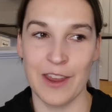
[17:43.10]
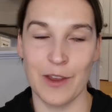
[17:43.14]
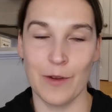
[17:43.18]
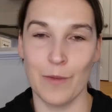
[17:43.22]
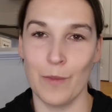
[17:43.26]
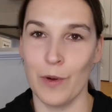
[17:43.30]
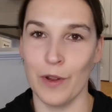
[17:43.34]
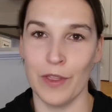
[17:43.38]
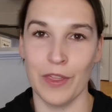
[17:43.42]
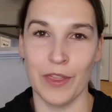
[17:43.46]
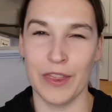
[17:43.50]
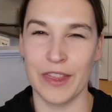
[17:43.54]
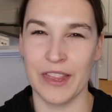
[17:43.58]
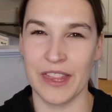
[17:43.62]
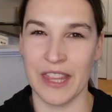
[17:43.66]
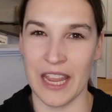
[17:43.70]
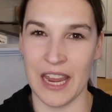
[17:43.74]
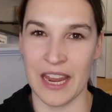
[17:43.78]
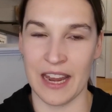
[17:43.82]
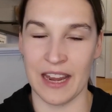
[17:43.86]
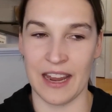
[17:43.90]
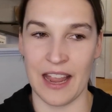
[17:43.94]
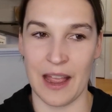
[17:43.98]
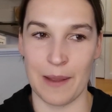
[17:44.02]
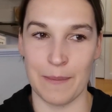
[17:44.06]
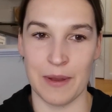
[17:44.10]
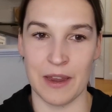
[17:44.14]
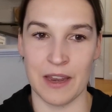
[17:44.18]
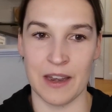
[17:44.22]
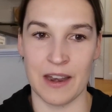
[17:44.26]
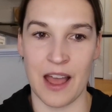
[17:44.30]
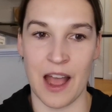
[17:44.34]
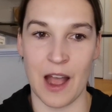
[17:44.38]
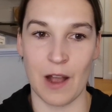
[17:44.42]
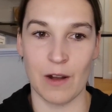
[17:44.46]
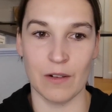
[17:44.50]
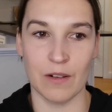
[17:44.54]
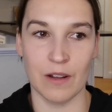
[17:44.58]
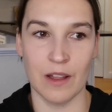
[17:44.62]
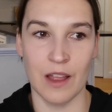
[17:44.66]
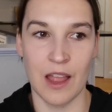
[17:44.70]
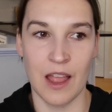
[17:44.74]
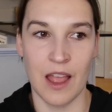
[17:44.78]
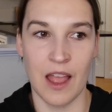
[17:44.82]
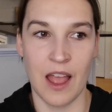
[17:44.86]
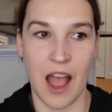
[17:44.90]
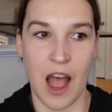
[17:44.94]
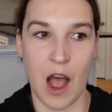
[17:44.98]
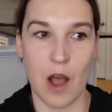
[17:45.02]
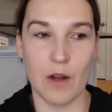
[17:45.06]
You wouldn't think, I mean, how
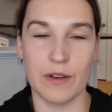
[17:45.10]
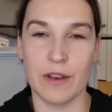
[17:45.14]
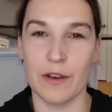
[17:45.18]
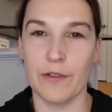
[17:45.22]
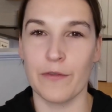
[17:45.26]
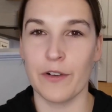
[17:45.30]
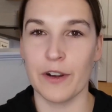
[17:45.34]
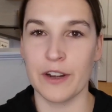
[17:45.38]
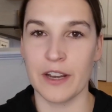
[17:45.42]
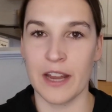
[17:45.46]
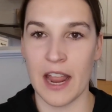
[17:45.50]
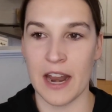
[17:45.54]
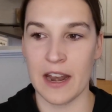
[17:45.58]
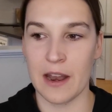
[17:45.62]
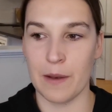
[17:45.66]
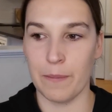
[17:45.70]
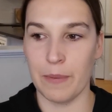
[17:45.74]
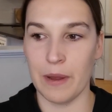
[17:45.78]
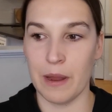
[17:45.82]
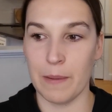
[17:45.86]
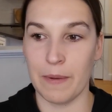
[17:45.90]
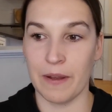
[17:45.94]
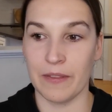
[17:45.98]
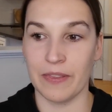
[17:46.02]
different can it be?